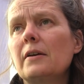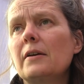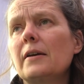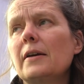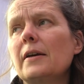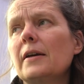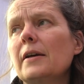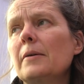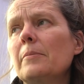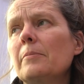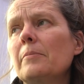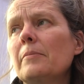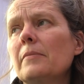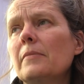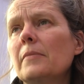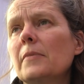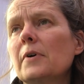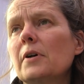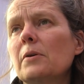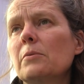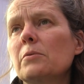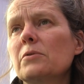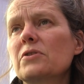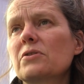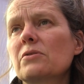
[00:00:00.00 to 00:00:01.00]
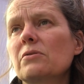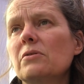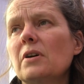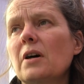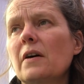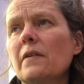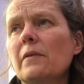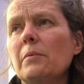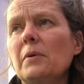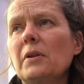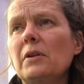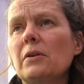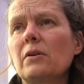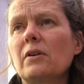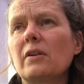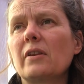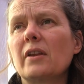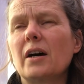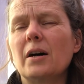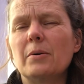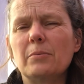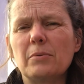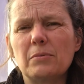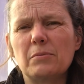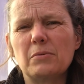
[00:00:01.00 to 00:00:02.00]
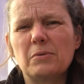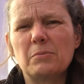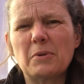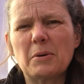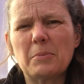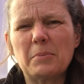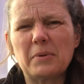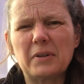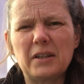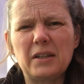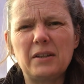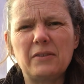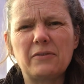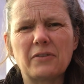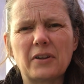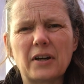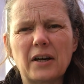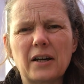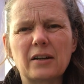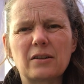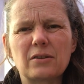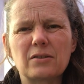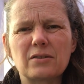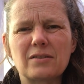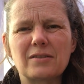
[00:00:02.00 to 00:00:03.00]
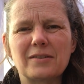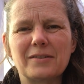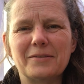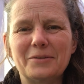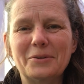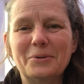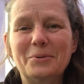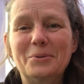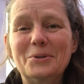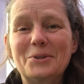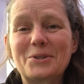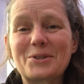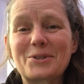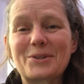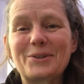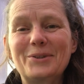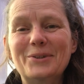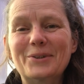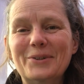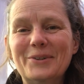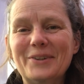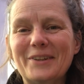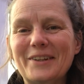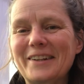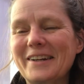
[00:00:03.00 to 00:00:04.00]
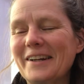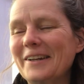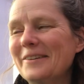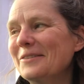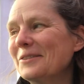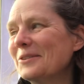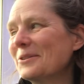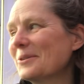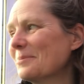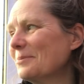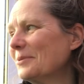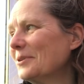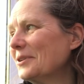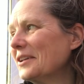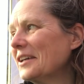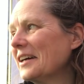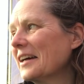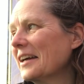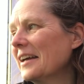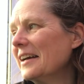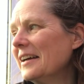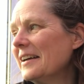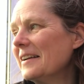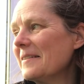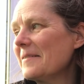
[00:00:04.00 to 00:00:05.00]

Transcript: I was going to have a wee look at that, but we'll maybe leave that because there was snow on the ground this morning,